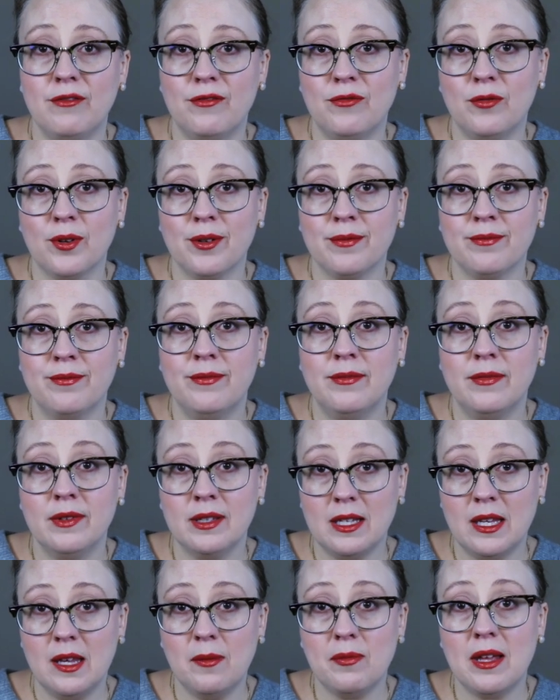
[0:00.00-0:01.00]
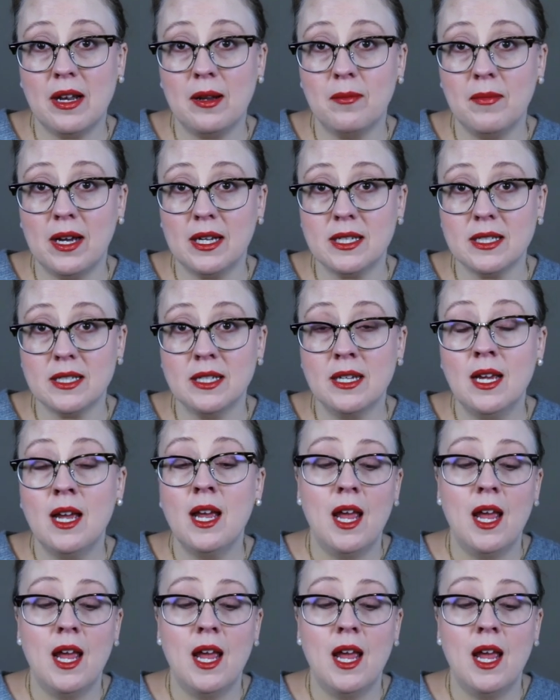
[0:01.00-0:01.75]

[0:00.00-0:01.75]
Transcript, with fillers: for. Keep that in mind.